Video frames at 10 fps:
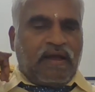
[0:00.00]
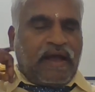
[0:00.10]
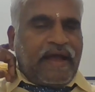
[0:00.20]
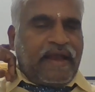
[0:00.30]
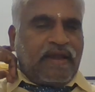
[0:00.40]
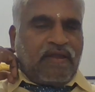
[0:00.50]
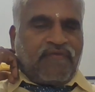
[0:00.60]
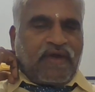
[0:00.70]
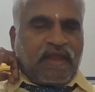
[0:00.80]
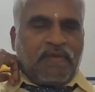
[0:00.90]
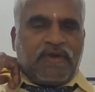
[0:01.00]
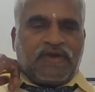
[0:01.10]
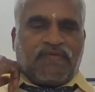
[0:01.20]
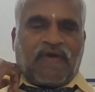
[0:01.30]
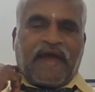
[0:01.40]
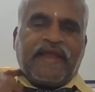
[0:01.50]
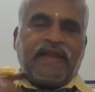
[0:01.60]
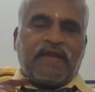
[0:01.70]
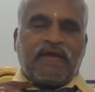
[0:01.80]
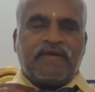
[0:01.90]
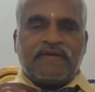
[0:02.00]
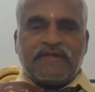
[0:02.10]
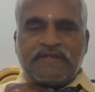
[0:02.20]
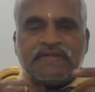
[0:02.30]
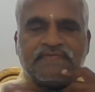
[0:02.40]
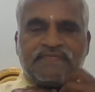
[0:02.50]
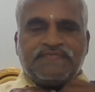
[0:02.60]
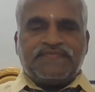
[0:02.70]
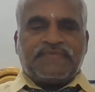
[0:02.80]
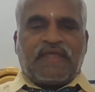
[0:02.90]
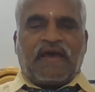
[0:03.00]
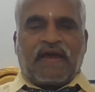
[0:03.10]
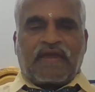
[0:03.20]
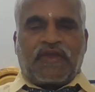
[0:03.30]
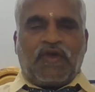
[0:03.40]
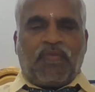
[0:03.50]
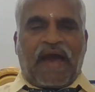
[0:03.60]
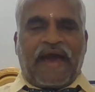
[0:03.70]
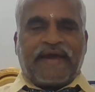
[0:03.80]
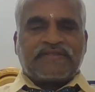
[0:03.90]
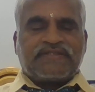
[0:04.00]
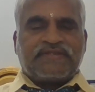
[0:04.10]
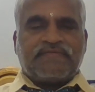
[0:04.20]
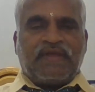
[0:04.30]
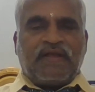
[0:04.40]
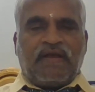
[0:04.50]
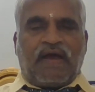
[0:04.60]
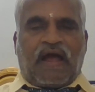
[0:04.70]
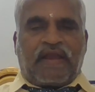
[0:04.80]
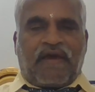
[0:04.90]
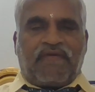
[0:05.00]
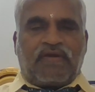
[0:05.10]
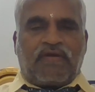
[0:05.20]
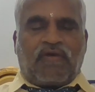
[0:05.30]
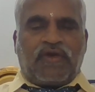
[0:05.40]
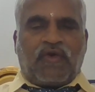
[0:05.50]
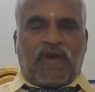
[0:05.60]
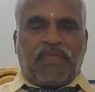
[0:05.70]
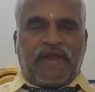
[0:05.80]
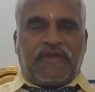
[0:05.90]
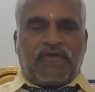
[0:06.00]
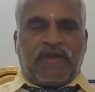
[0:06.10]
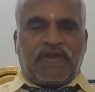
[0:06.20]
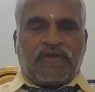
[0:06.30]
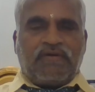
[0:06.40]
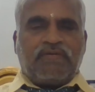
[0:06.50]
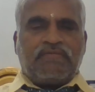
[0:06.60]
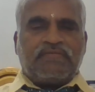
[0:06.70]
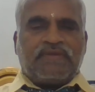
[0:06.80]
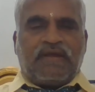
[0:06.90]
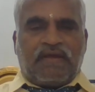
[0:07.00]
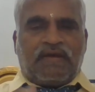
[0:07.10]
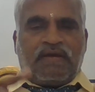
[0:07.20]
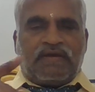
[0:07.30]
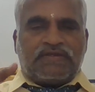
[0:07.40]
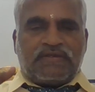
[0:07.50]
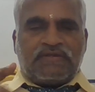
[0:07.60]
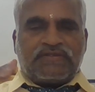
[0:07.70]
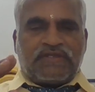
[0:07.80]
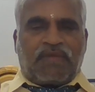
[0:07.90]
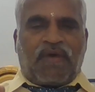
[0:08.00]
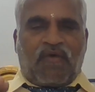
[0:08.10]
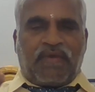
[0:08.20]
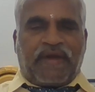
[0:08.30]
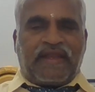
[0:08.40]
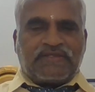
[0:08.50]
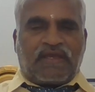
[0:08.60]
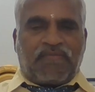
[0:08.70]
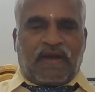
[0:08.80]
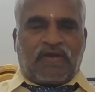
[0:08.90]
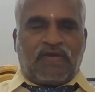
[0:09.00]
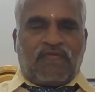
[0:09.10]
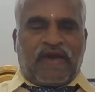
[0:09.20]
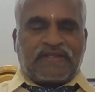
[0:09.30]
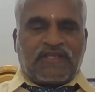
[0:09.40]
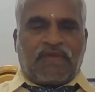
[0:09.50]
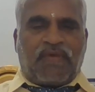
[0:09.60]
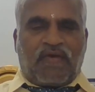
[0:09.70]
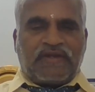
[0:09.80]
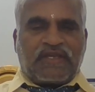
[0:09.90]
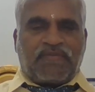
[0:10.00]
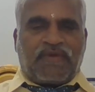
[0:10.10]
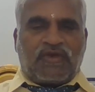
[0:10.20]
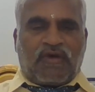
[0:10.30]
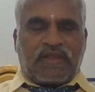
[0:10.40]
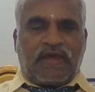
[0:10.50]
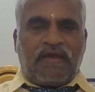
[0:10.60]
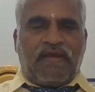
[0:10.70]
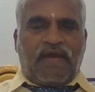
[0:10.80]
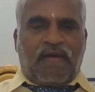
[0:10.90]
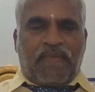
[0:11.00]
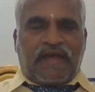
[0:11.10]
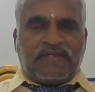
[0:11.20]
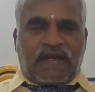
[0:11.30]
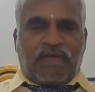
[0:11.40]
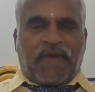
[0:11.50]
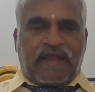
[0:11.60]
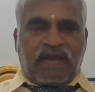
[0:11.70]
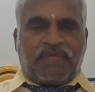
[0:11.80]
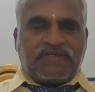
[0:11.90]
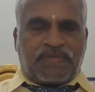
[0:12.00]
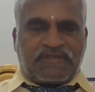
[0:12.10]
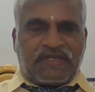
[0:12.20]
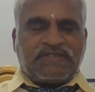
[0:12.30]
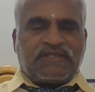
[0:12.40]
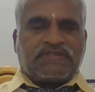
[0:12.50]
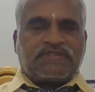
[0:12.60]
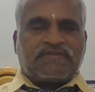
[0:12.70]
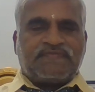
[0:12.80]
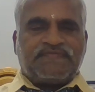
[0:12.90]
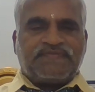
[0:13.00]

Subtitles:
And if you are able to find the Q max, already I have told you 1 by 2 into sigma 1 minus sigma 2, where sigma 1, sigma 2 are the major and minor principal stresses.